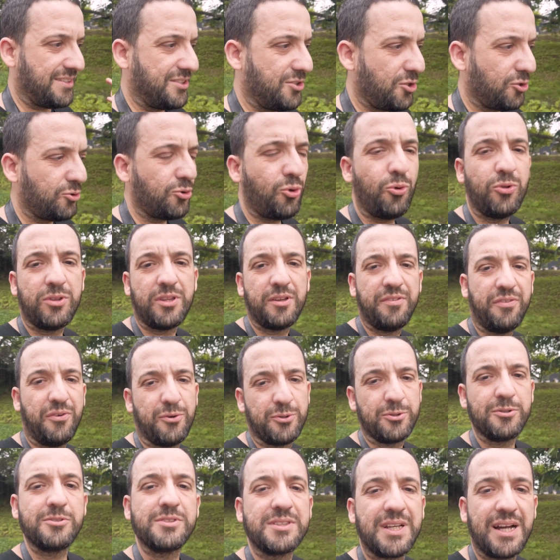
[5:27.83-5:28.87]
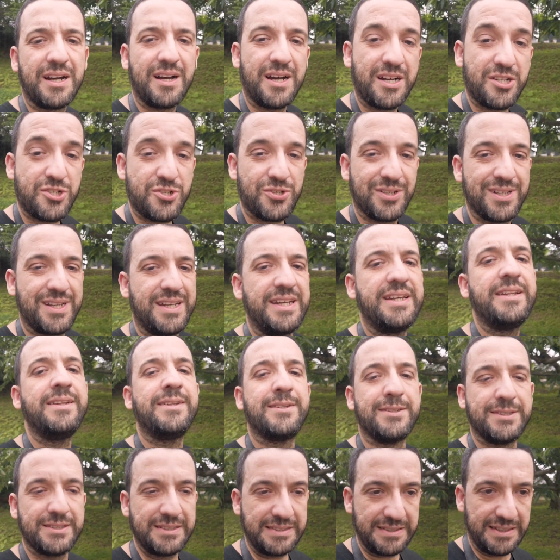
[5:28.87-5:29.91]
not all the photos are actually
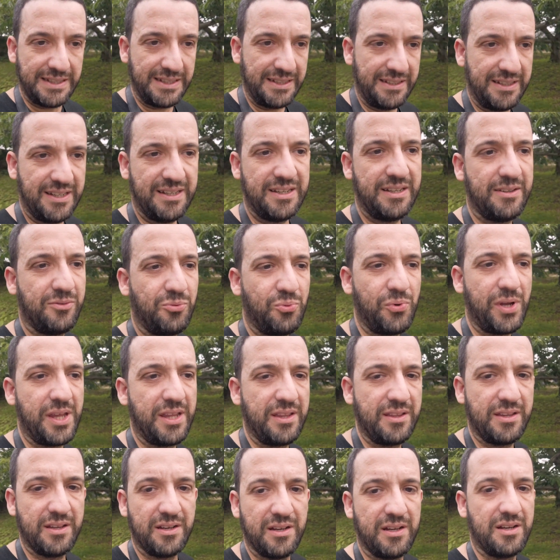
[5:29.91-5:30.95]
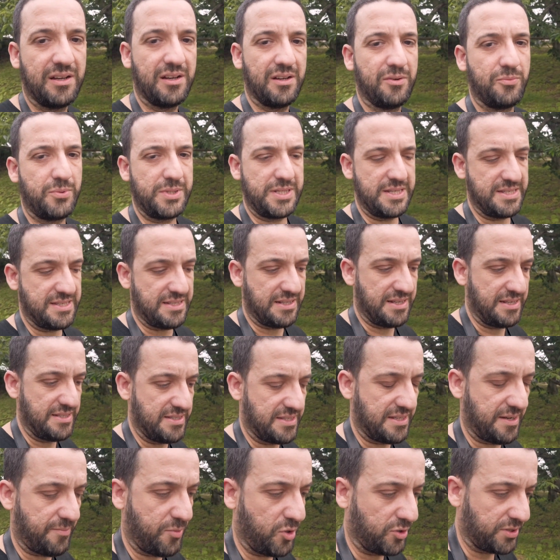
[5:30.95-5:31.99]
interesting with this
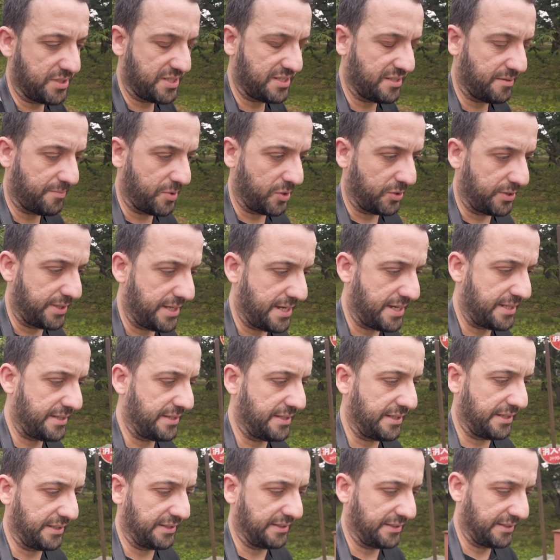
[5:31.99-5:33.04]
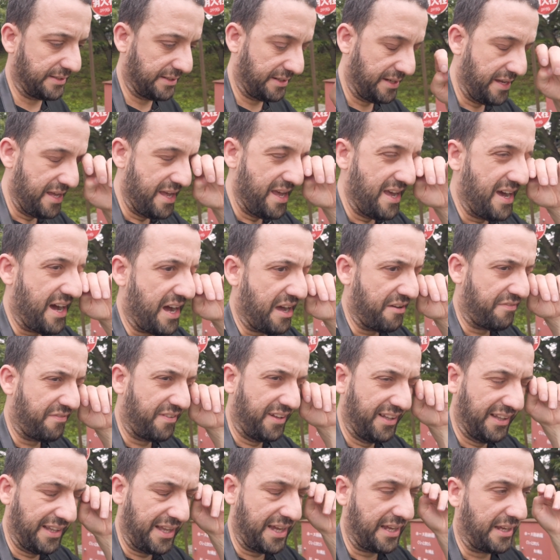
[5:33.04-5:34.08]
lens. I'm honest about that, and I
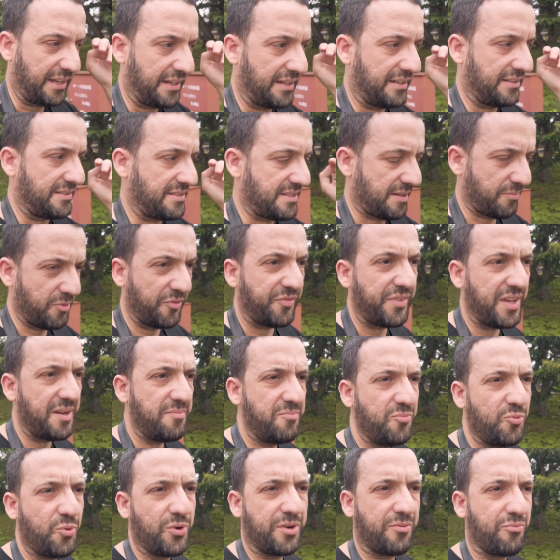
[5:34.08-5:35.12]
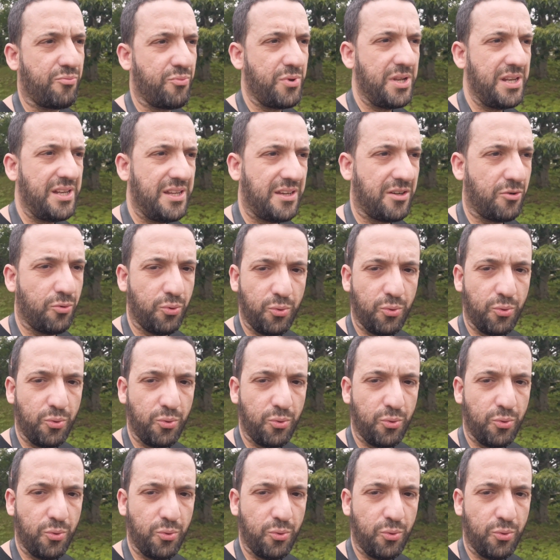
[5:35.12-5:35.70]
felt like some of them were really